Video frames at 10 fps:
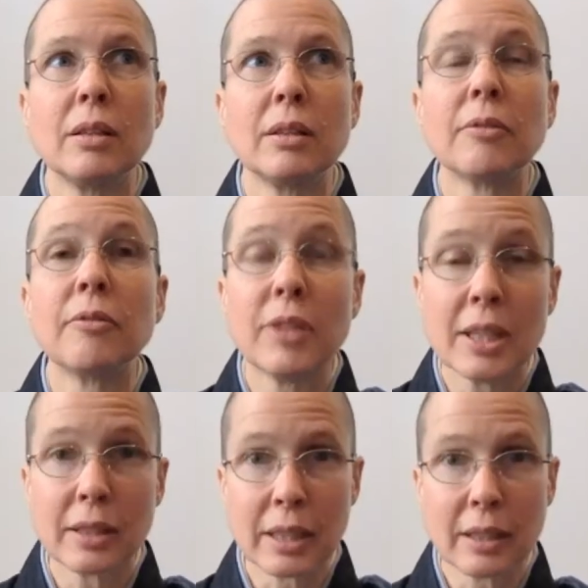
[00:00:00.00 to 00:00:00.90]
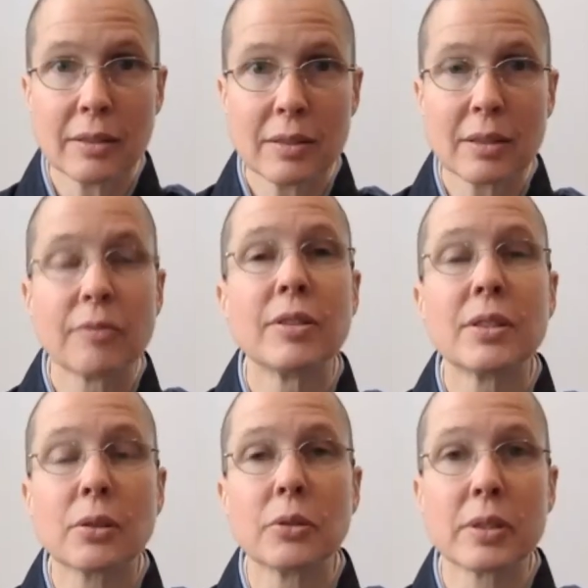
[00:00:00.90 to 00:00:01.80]
the feelings, the
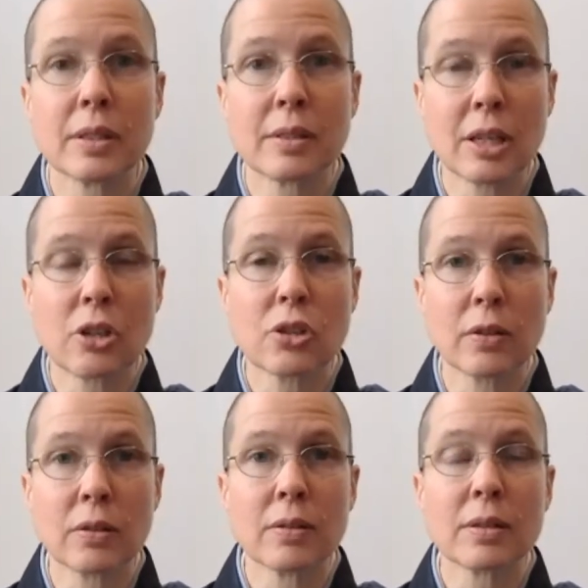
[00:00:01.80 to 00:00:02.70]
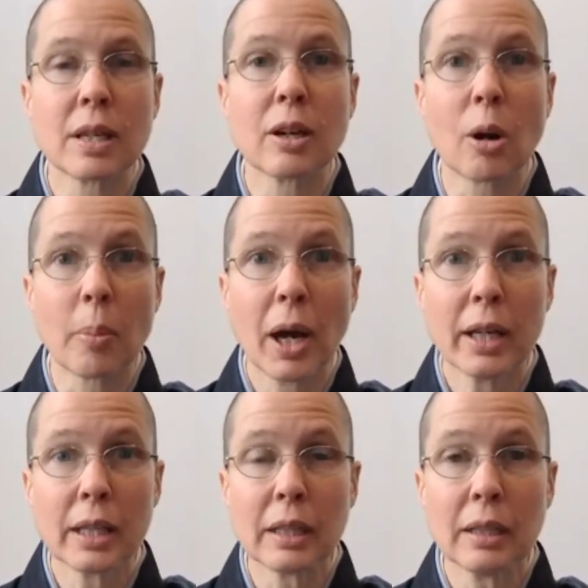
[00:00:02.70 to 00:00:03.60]
physical sensations in our
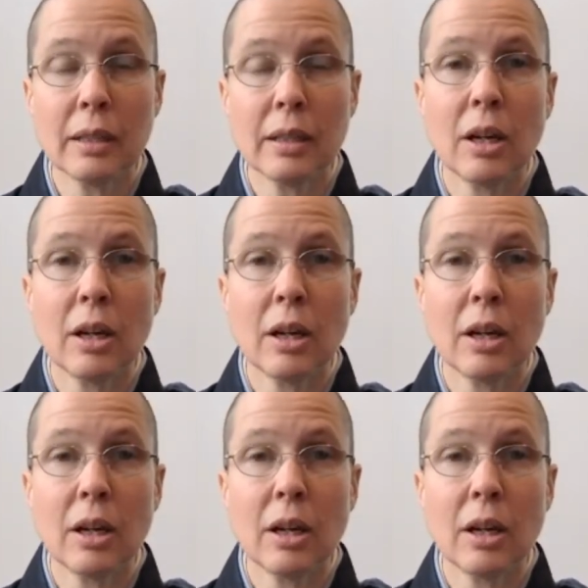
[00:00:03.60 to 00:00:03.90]
body